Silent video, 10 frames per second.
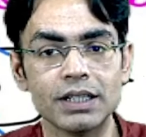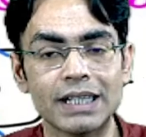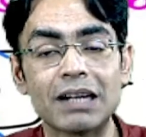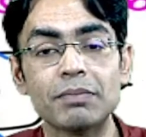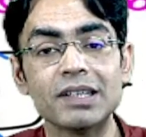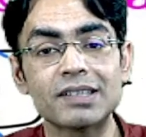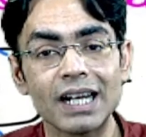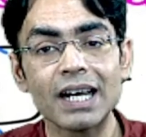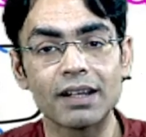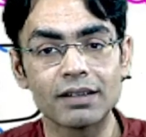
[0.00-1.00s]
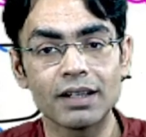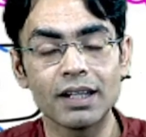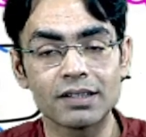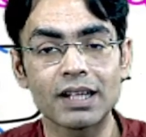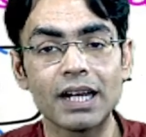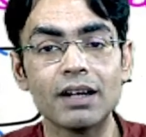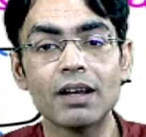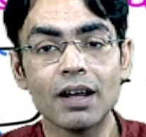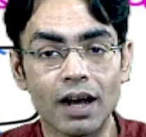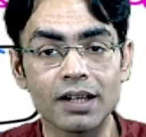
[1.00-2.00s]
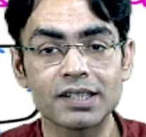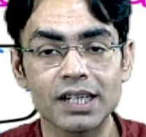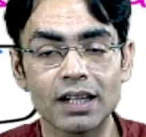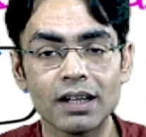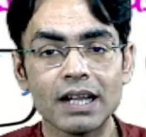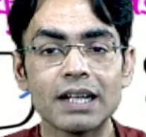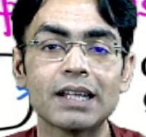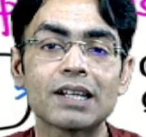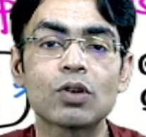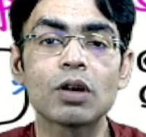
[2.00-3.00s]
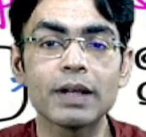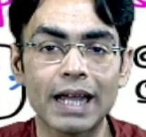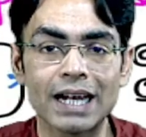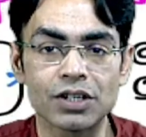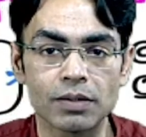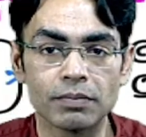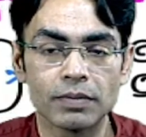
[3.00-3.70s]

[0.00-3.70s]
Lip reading: that means cell death inside a cell, that's going to be calcium.